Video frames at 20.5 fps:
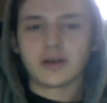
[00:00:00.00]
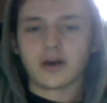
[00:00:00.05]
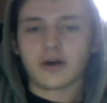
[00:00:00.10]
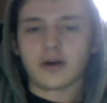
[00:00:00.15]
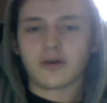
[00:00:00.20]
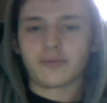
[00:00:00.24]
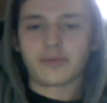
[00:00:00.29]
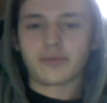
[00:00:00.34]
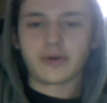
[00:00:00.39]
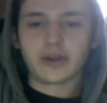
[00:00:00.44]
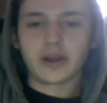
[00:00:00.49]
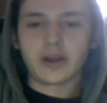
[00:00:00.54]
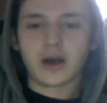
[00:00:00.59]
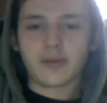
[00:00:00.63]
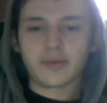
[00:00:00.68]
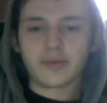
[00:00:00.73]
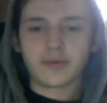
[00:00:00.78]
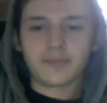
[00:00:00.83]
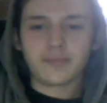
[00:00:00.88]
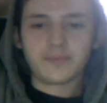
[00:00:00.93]
I'll
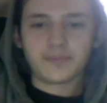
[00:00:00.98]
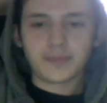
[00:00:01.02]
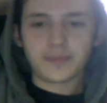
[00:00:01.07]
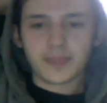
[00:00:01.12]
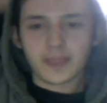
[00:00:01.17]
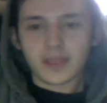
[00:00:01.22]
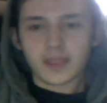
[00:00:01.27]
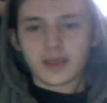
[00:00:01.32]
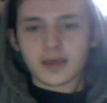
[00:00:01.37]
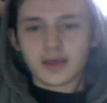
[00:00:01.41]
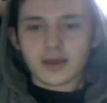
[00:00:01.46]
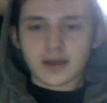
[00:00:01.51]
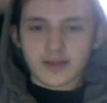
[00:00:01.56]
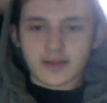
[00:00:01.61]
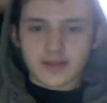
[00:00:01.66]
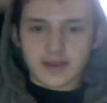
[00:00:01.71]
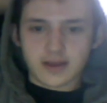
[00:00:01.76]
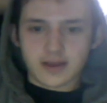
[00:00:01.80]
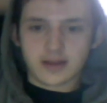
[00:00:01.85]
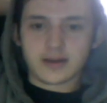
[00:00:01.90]
pre-comp them,
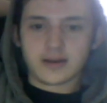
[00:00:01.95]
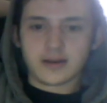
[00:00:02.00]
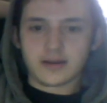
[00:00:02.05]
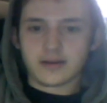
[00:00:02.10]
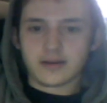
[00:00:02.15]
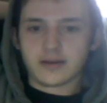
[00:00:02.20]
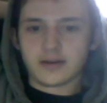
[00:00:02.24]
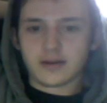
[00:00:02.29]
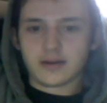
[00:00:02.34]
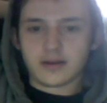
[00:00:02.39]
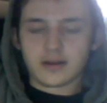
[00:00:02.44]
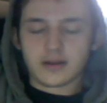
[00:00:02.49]
and then